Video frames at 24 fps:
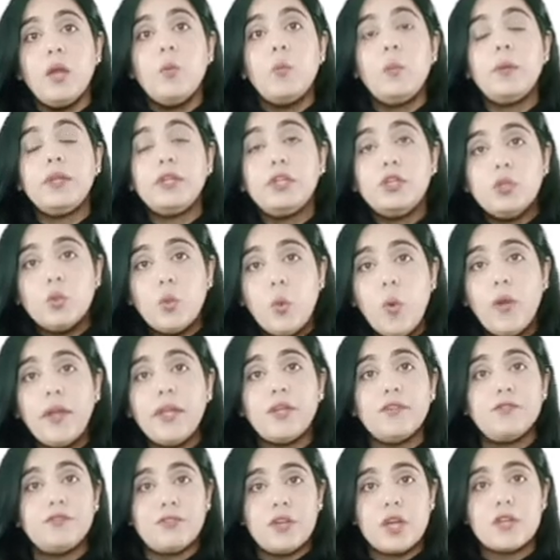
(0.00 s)
With no
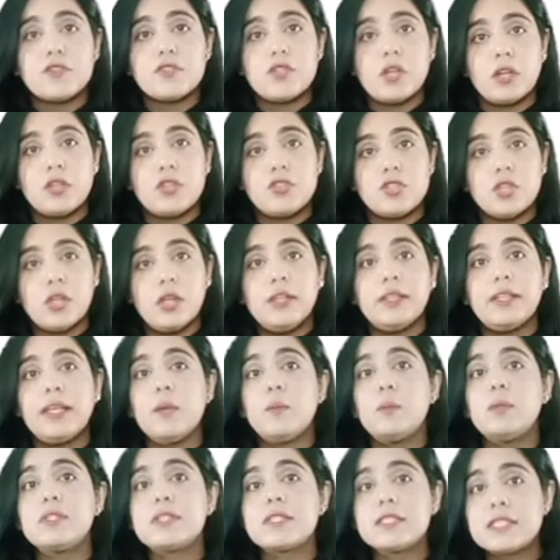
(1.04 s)
infrastructure, they
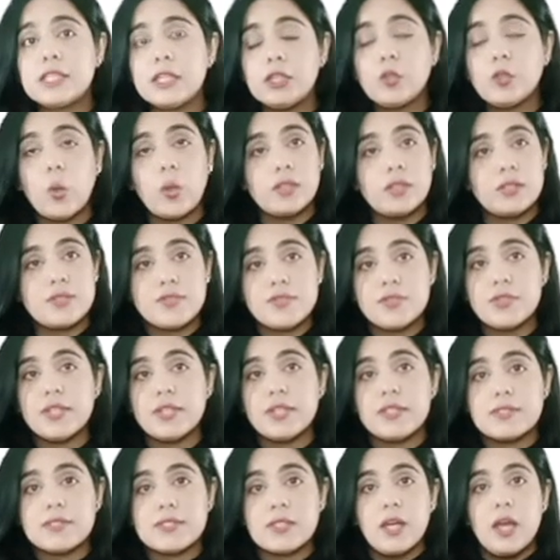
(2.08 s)
will sit on the
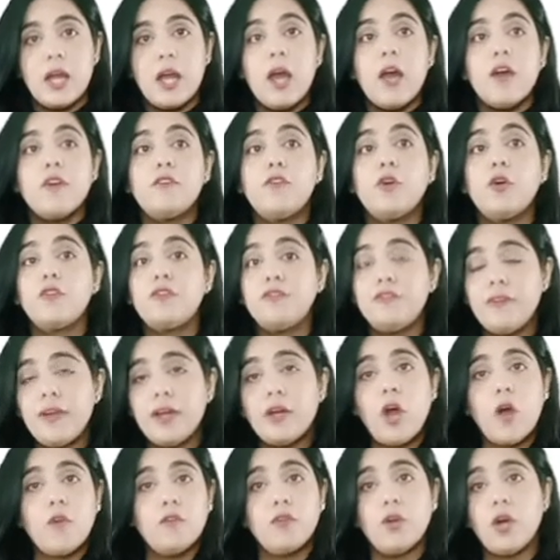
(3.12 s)
streets. For
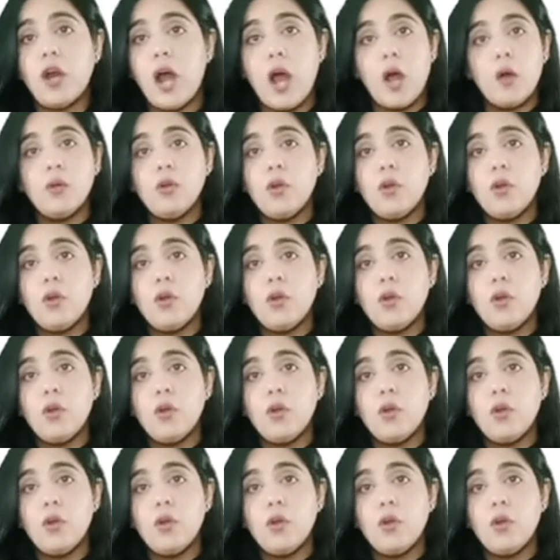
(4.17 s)
how